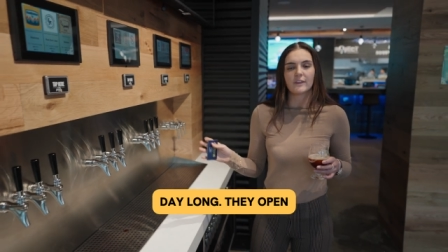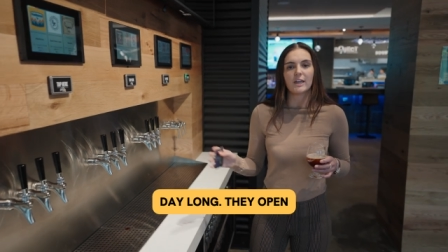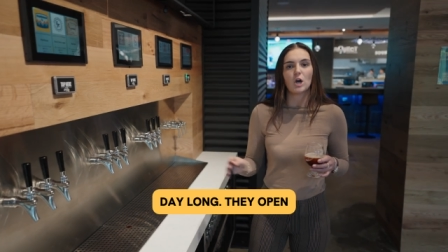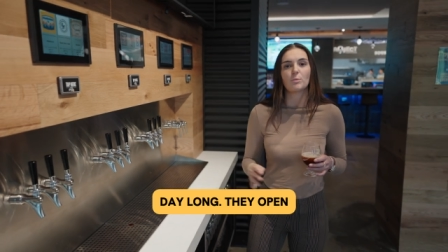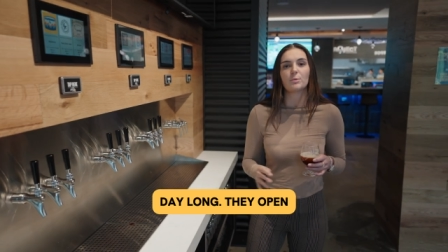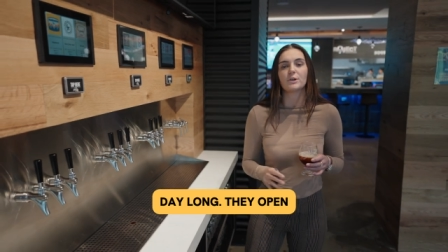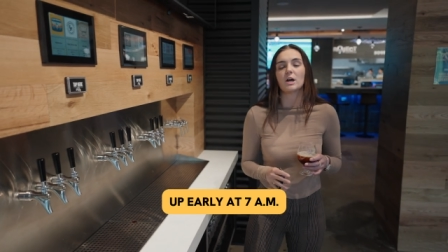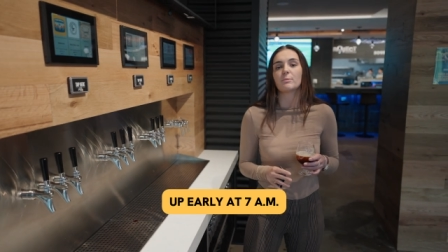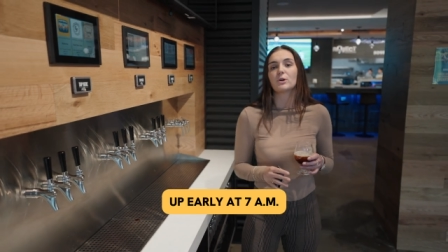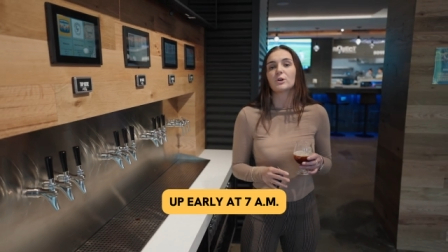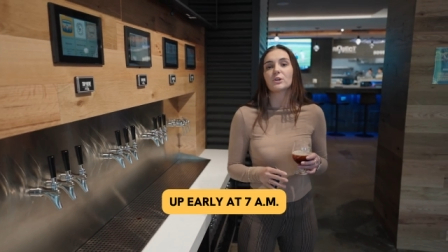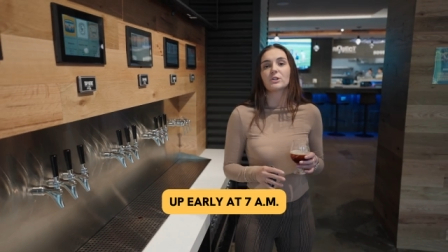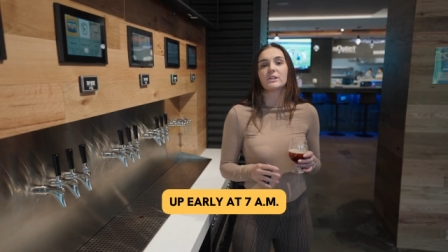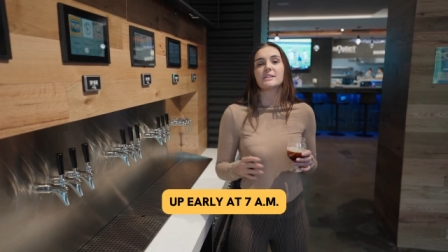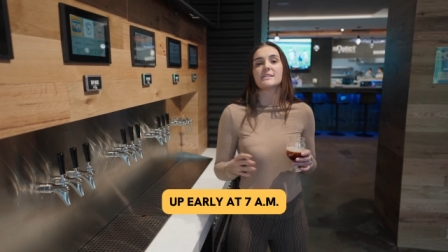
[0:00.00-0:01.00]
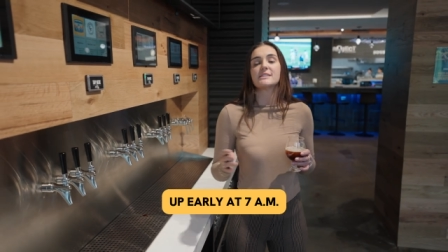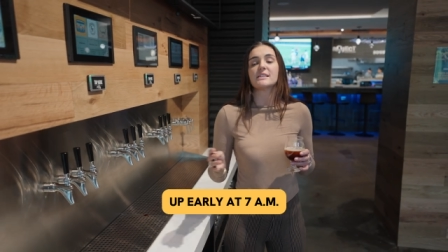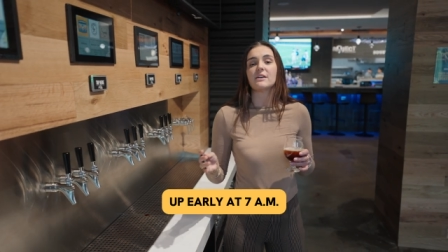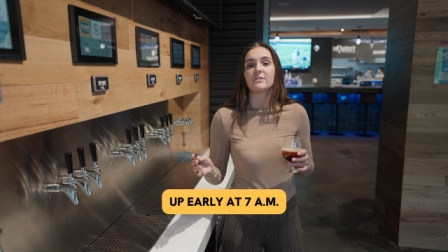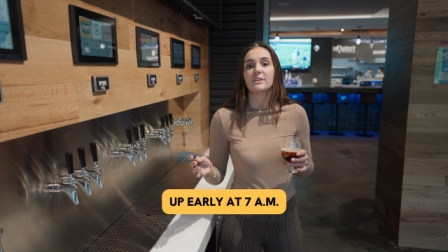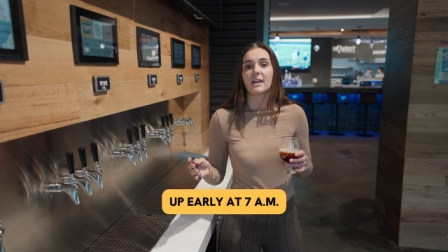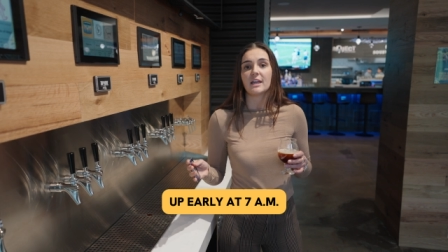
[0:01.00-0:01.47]
They open up early at
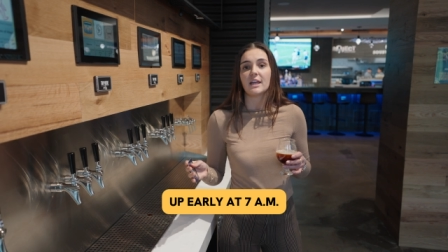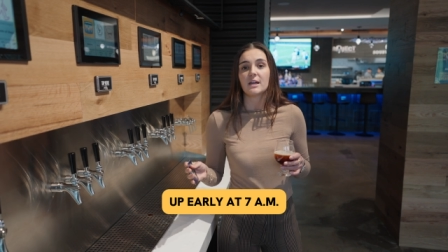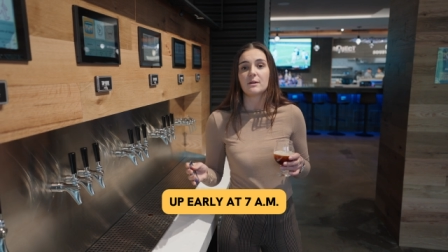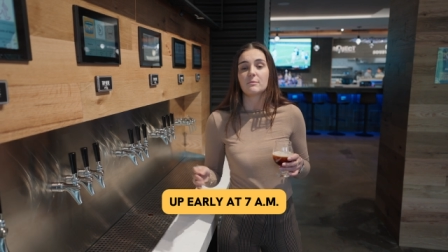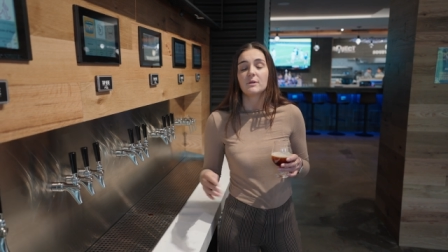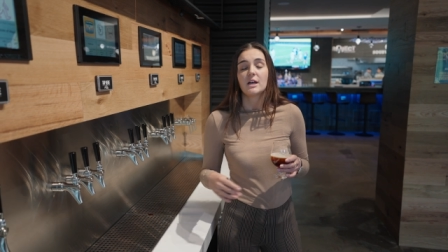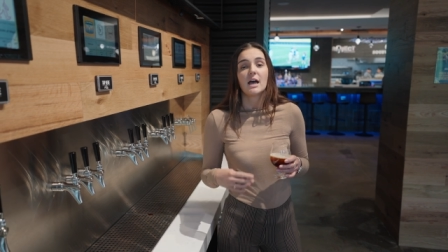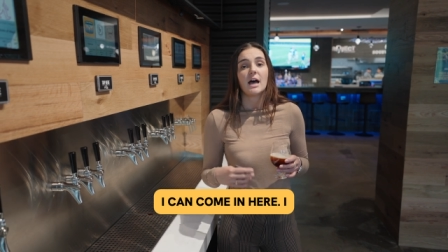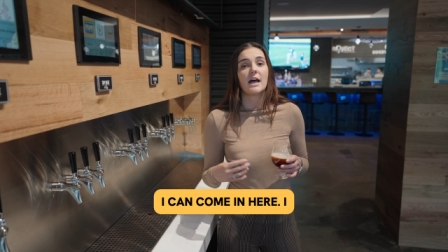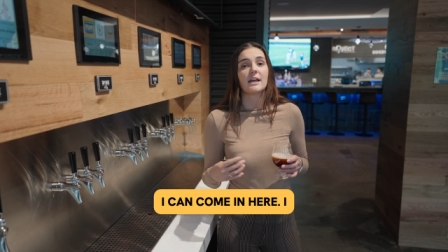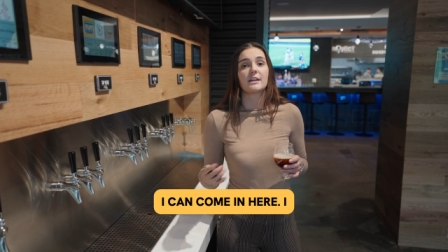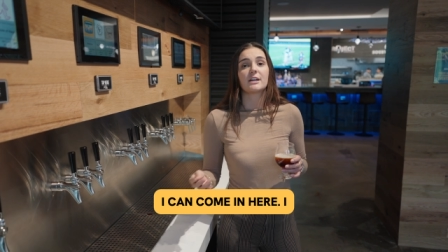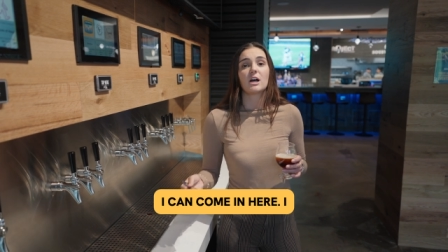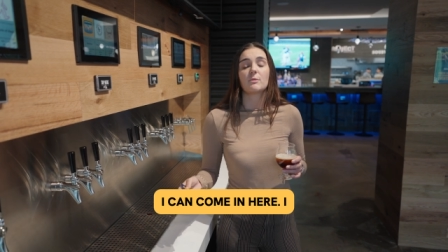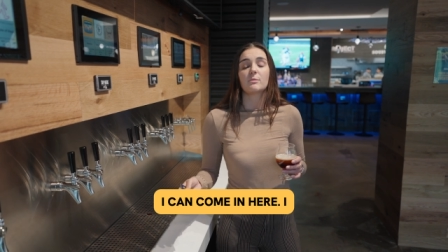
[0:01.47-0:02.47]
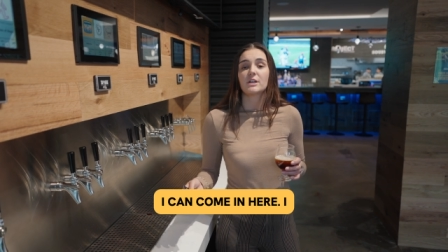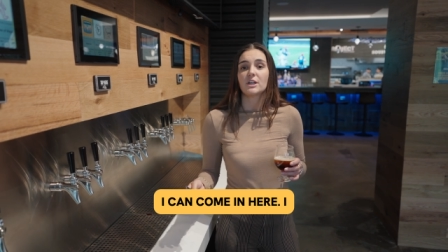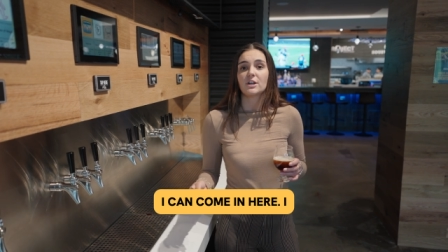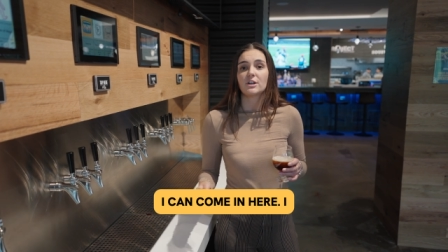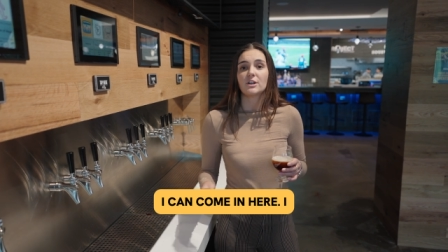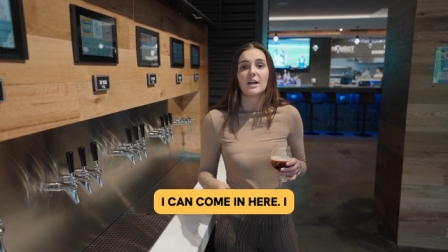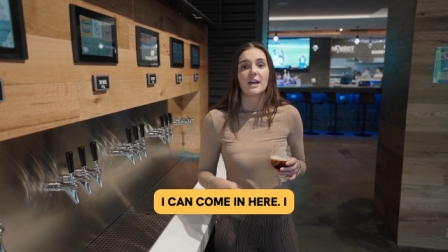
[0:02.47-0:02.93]
seven A M I could come in
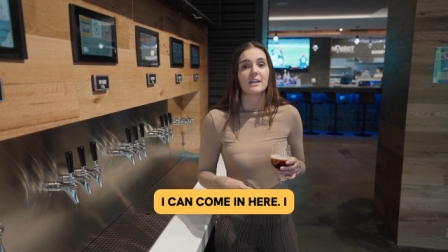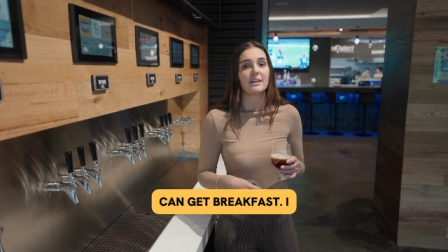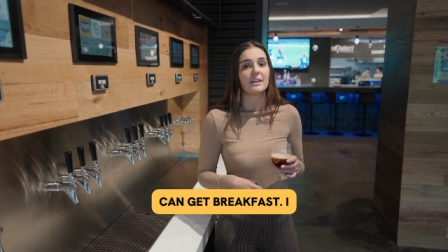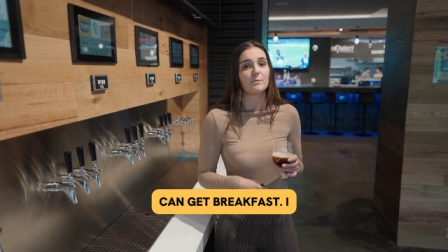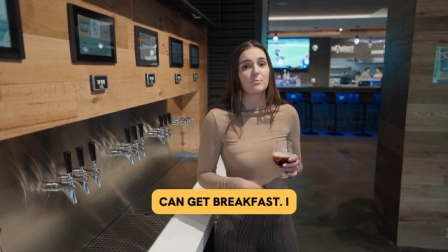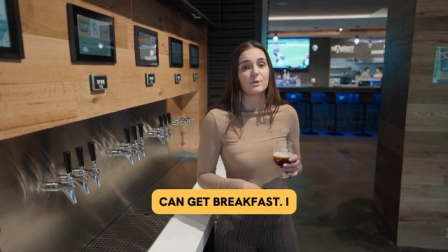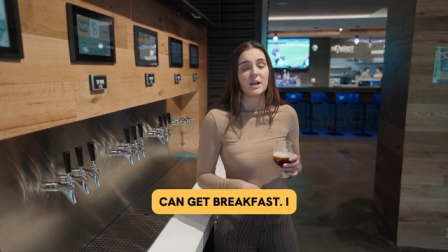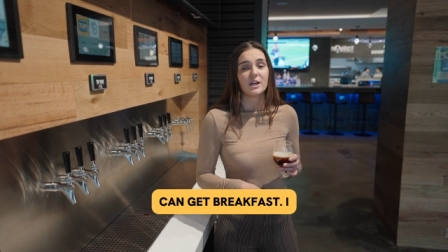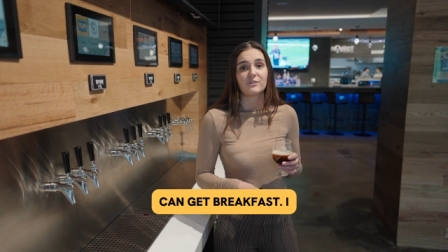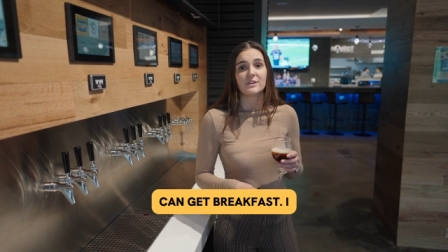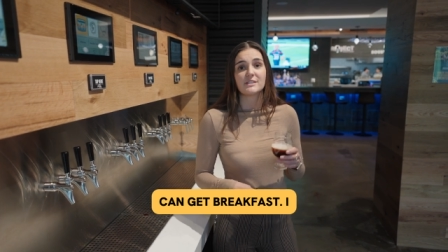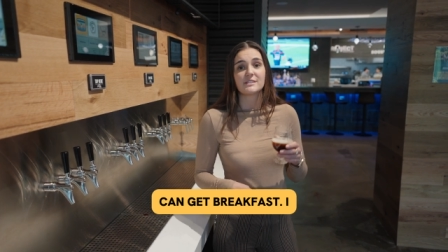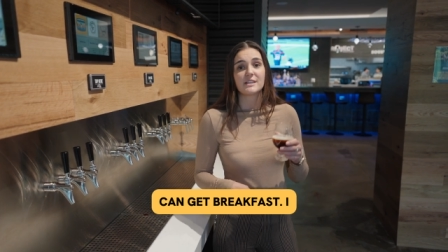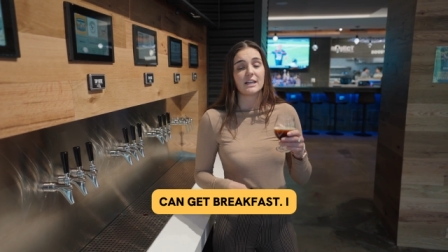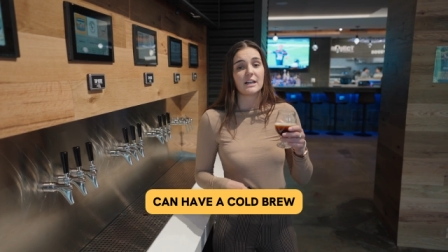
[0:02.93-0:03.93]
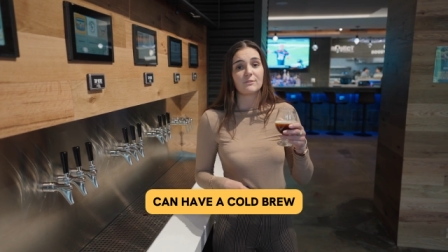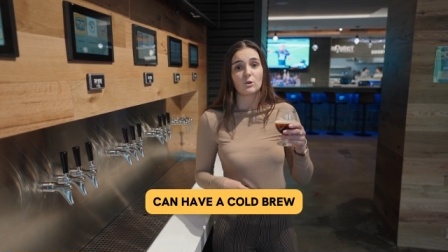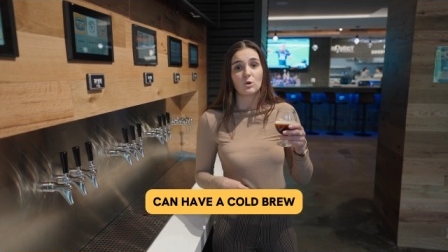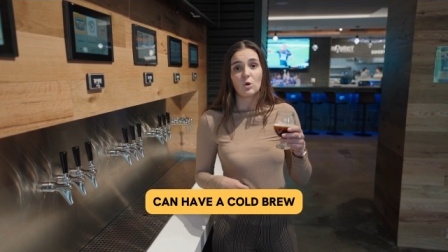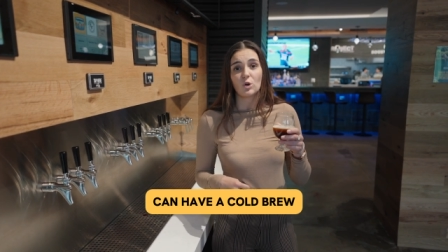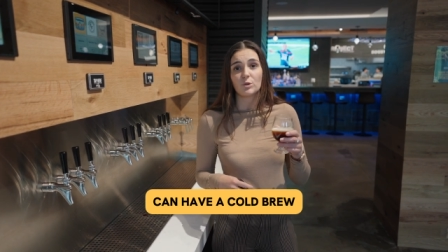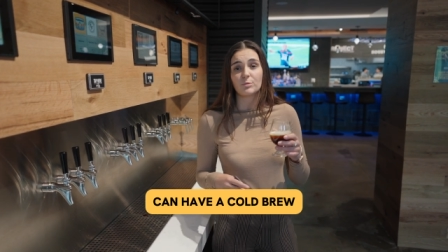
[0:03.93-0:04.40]
here, I can get breakfast, I can have
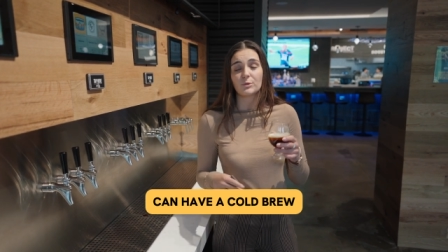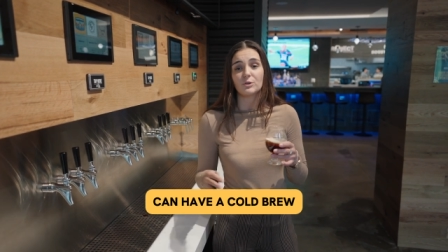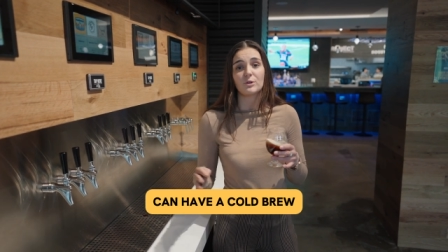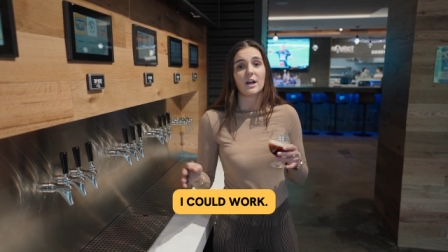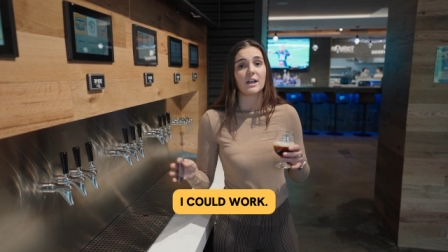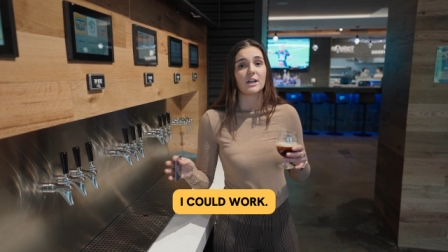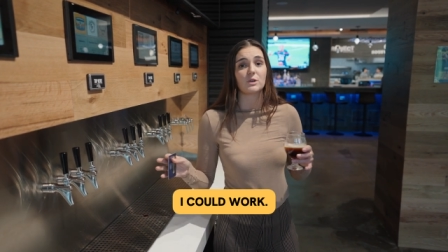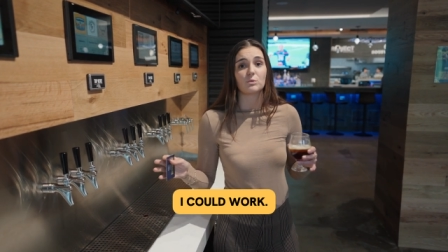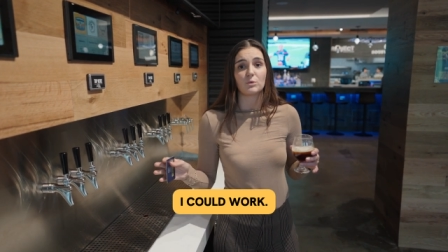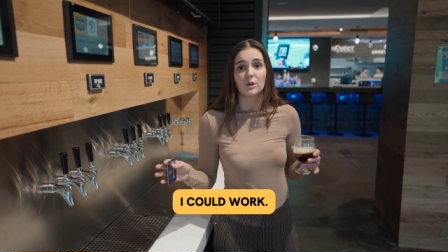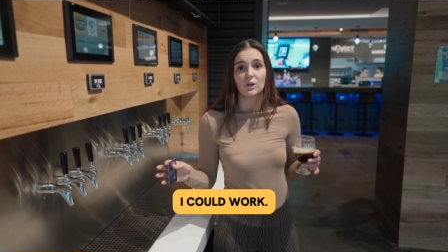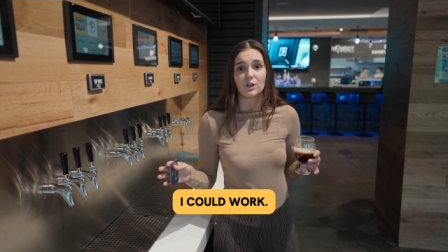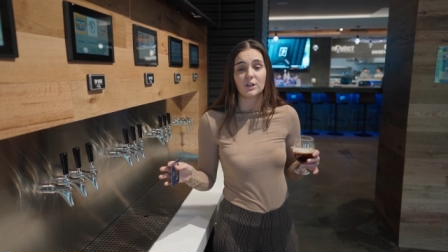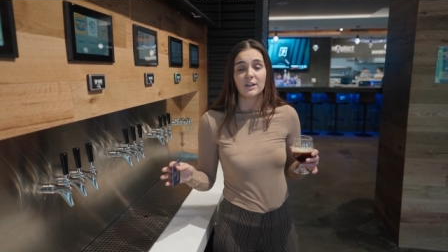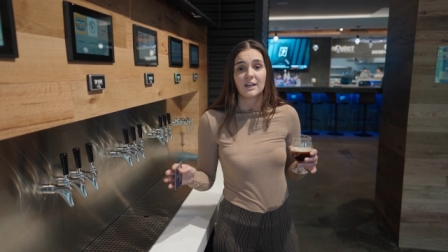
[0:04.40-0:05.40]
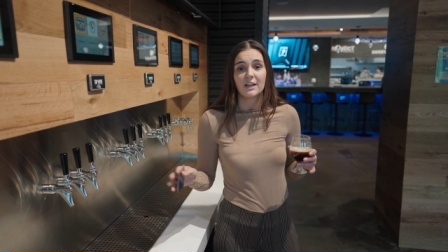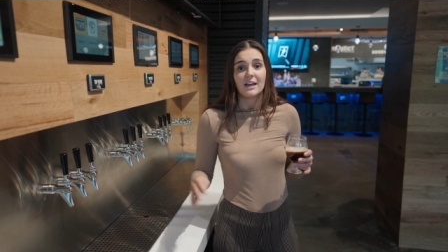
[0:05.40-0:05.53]
a cold brew, I could work,